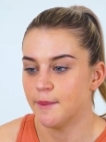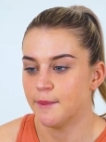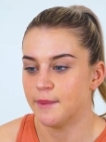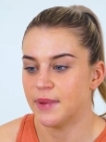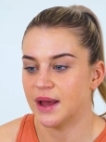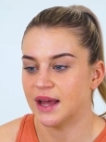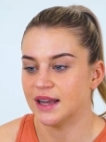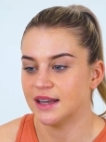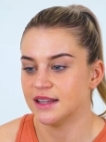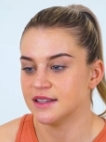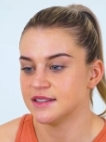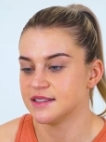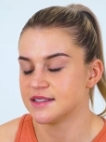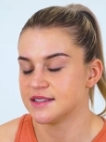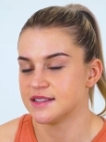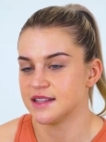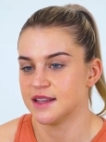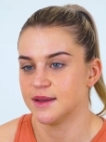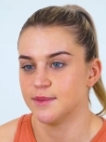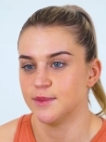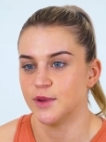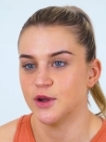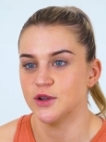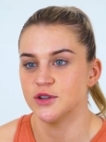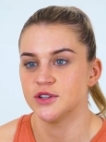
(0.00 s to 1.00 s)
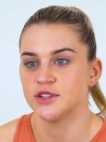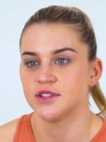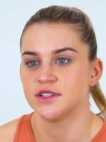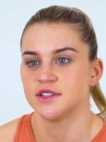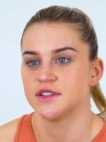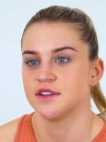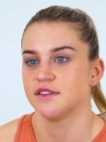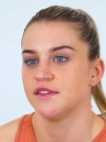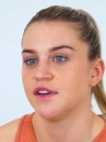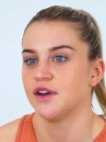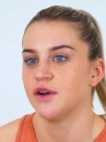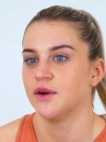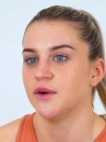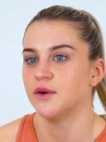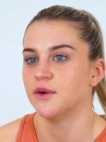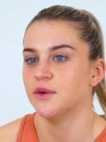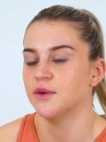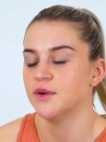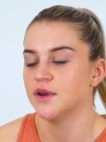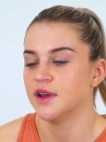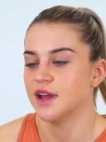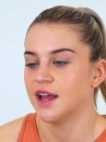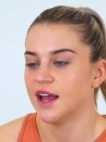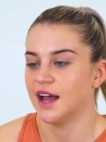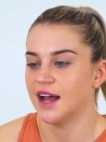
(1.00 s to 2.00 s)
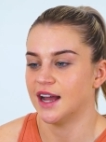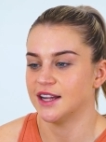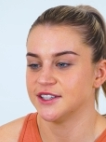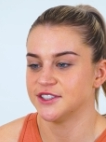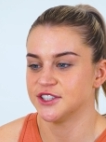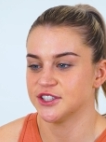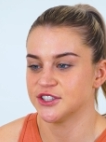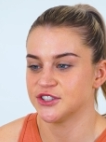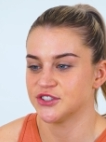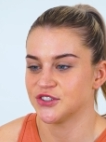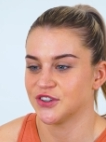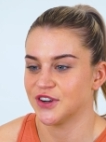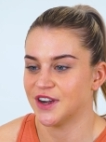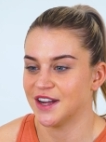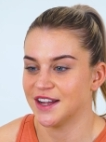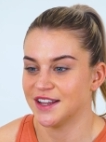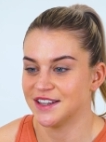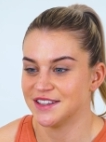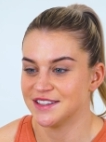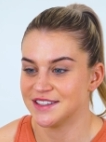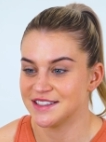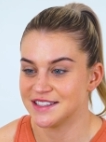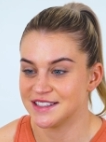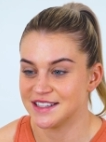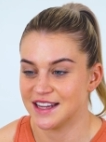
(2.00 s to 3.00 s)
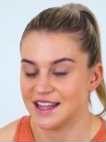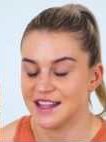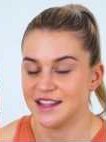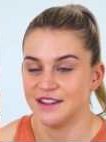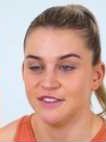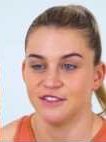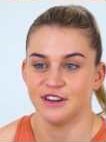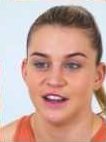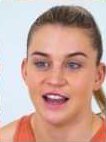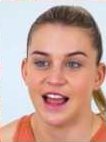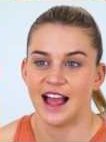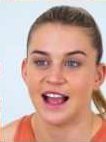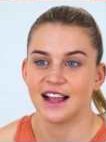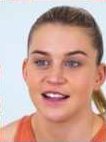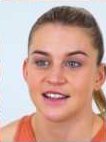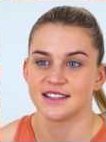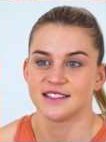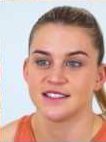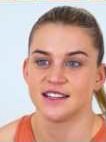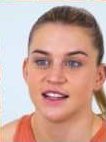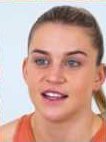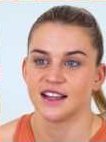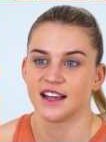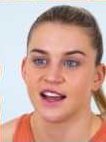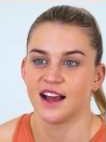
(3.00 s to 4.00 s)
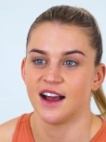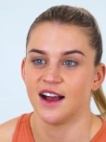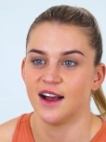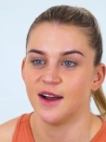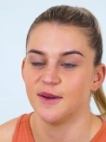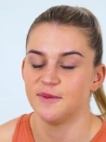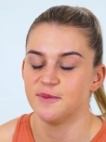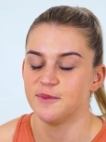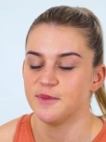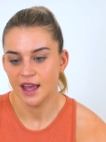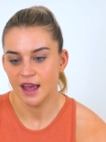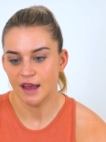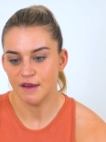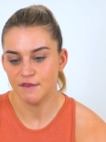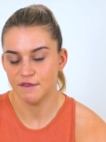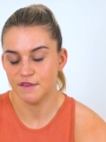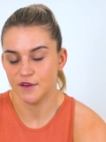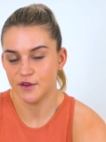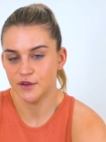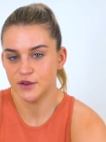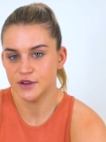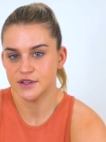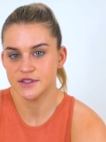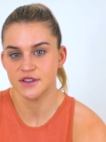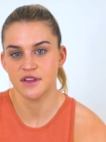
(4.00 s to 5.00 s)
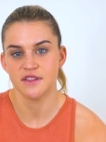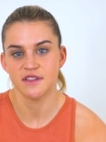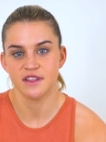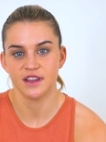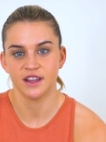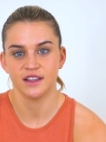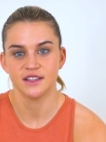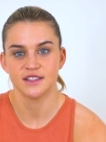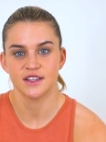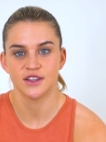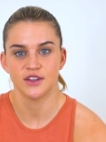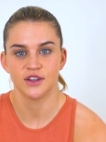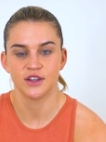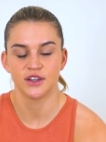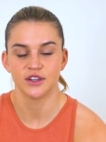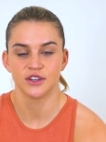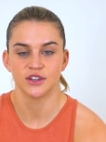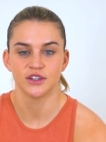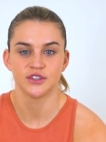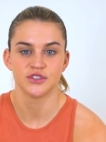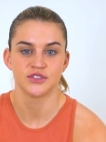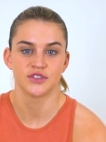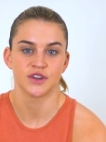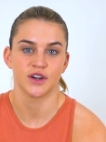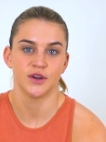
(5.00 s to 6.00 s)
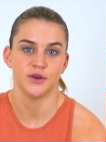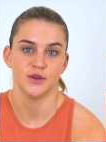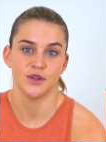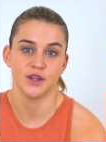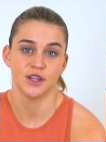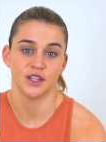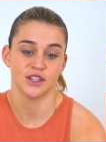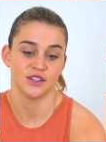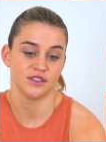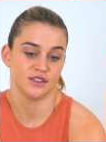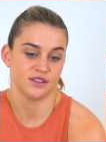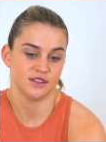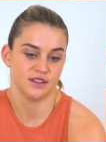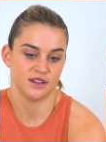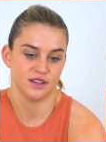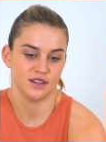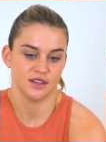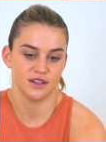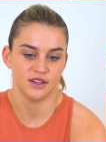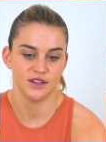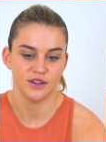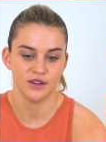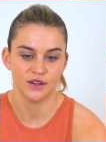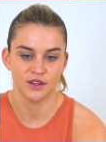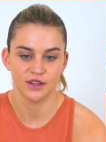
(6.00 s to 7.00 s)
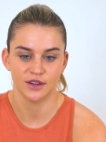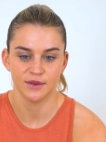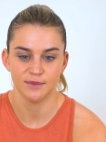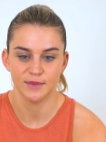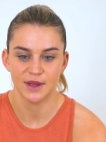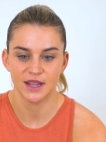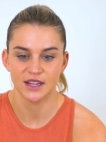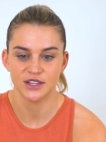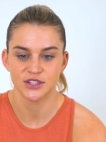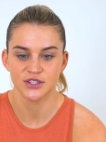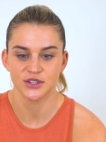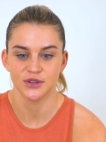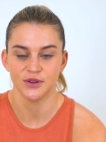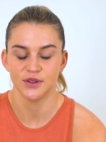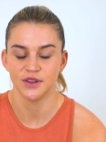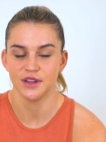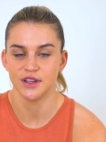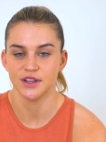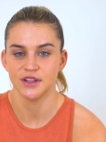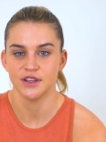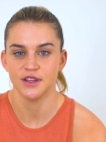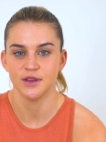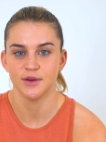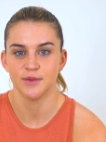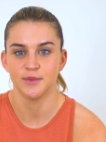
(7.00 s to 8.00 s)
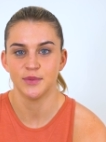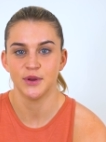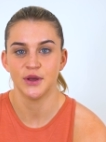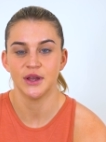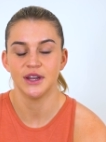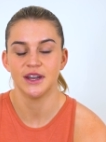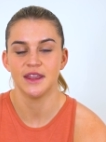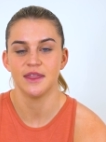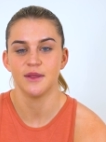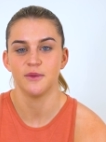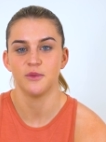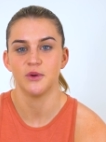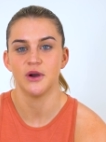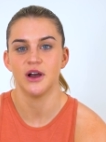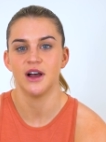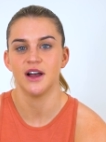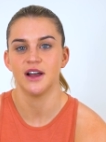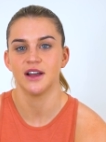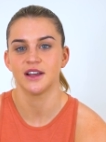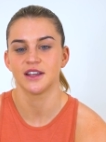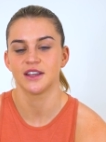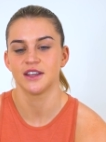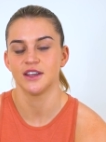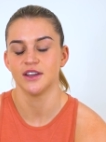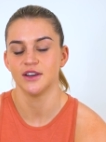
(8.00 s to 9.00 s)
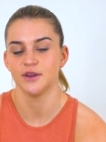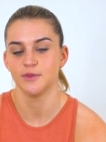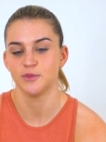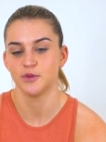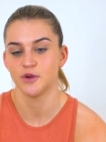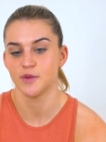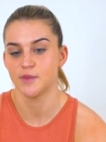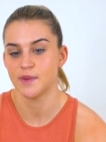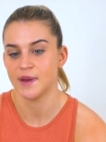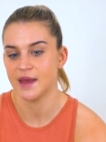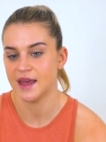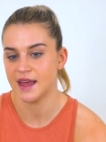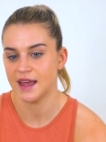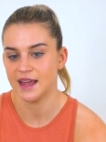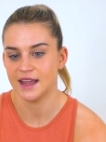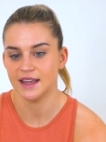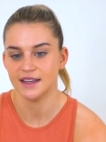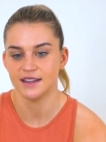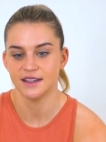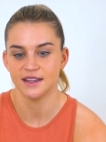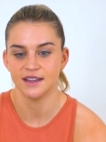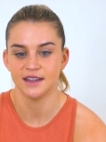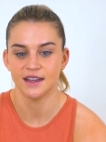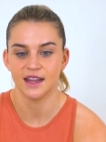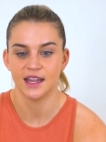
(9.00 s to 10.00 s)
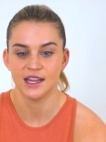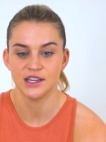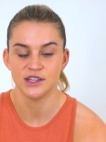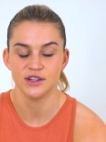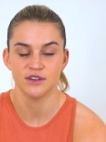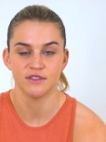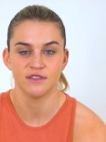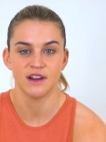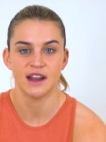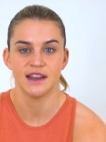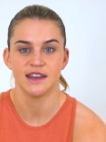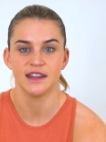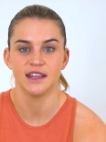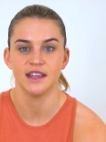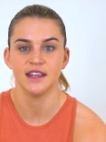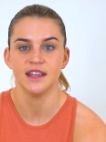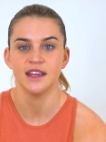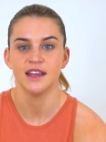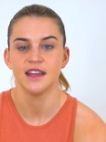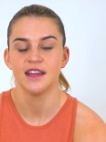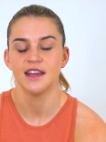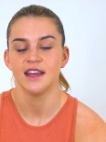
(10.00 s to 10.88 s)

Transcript: balance the emotions of it all, I just try and stay relaxed and calm and focus on things that you can control. You can, you can make sure that you're putting in the work, you're prepared and, and you're ready.